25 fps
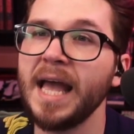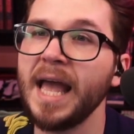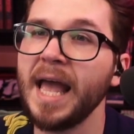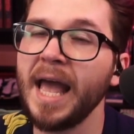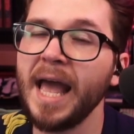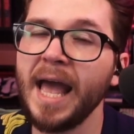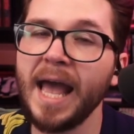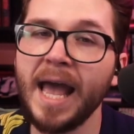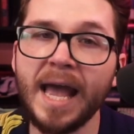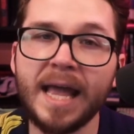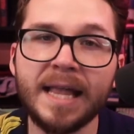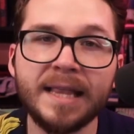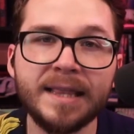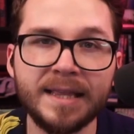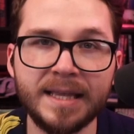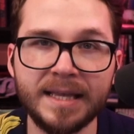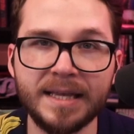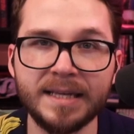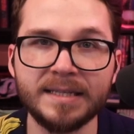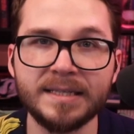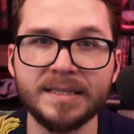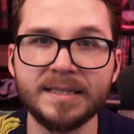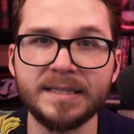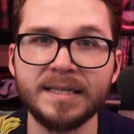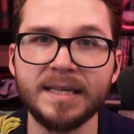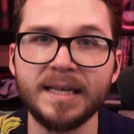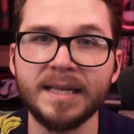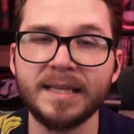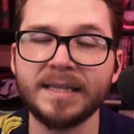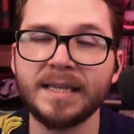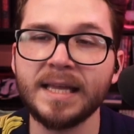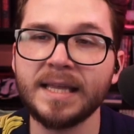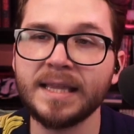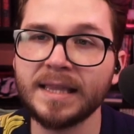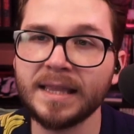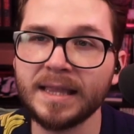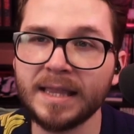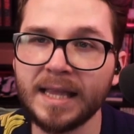end this,
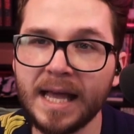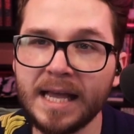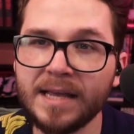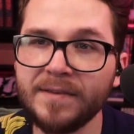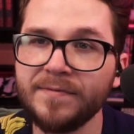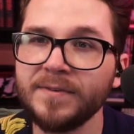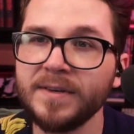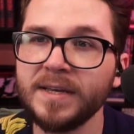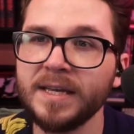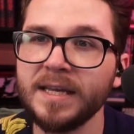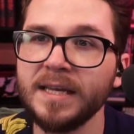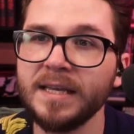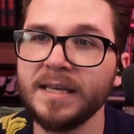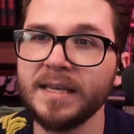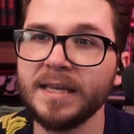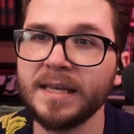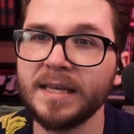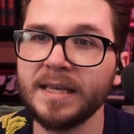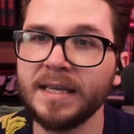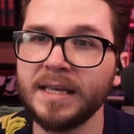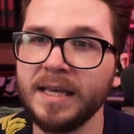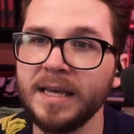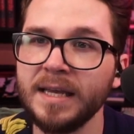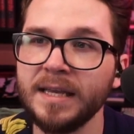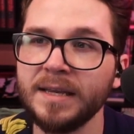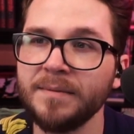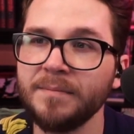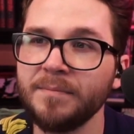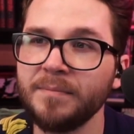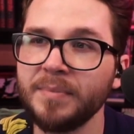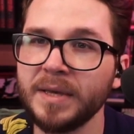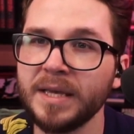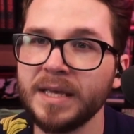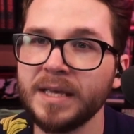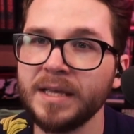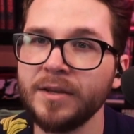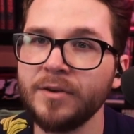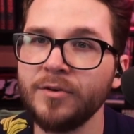then life can
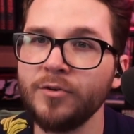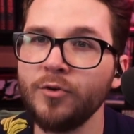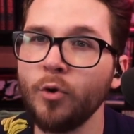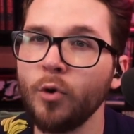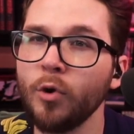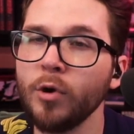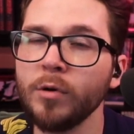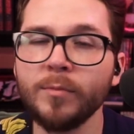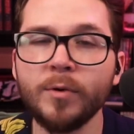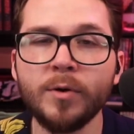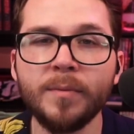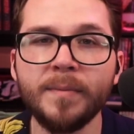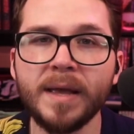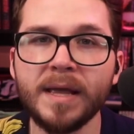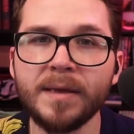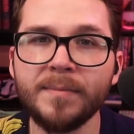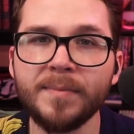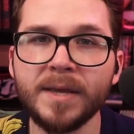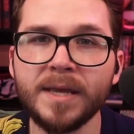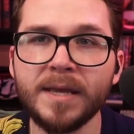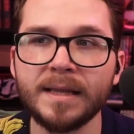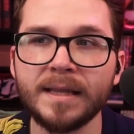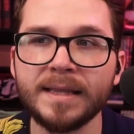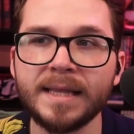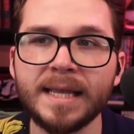be normal, maybe?